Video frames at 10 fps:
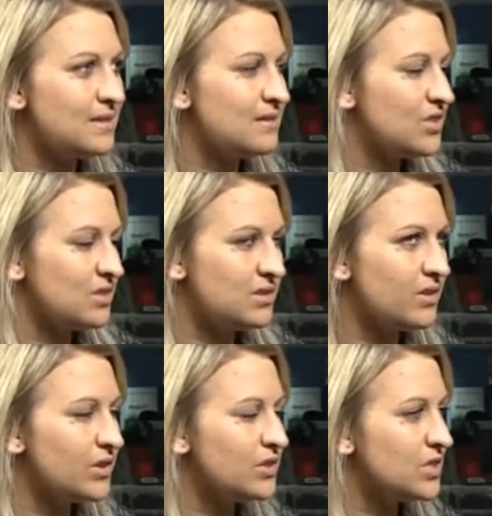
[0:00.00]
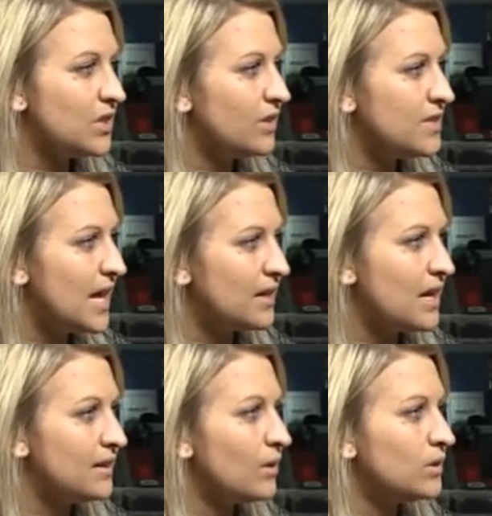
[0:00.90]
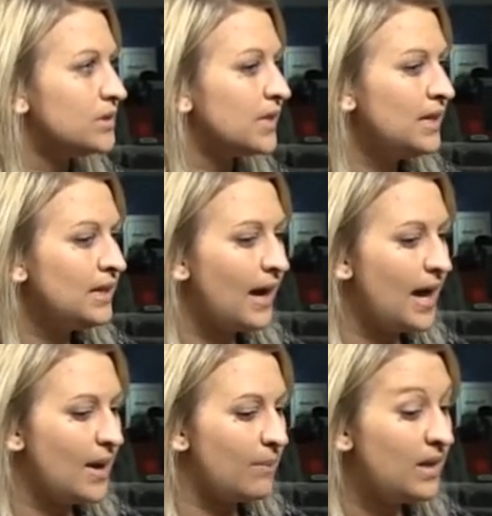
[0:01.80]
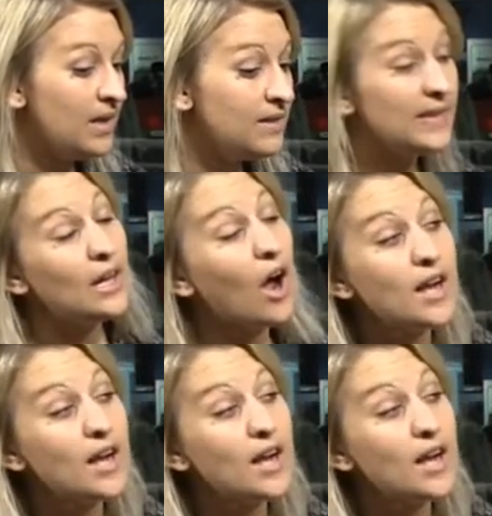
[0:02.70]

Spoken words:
it's just, you know, just over a decade old, that there are